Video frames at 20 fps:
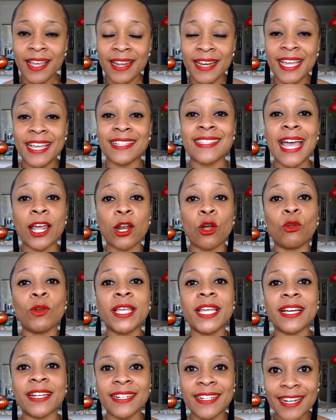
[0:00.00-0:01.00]
is not
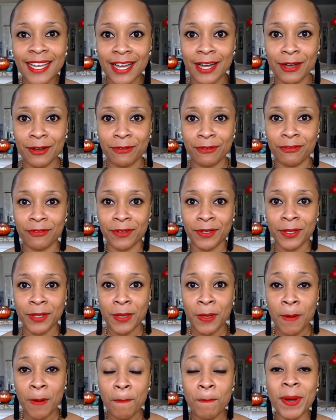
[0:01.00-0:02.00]
only enough,
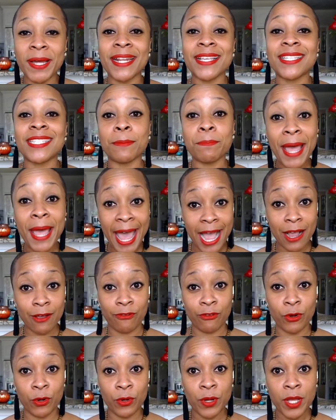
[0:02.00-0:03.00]
but it's
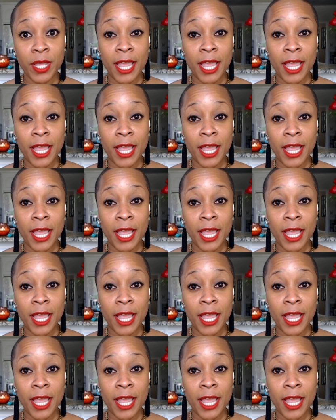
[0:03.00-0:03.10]
impactful.